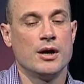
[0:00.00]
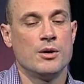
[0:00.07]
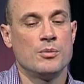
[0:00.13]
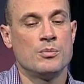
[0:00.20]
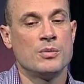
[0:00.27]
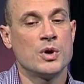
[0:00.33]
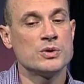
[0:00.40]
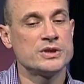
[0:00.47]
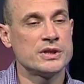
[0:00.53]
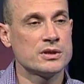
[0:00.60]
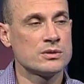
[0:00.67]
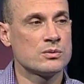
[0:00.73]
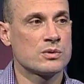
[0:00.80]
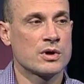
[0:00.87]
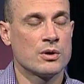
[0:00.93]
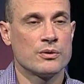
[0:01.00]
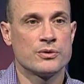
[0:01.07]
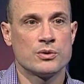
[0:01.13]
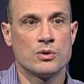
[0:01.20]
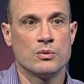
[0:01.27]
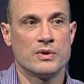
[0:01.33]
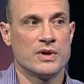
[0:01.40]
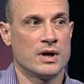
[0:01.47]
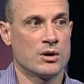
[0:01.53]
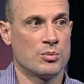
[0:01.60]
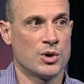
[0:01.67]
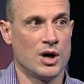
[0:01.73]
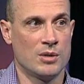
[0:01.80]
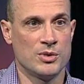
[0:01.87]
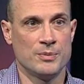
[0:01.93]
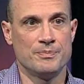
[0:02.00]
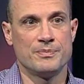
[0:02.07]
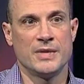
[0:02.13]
Most children will go through it without a problem.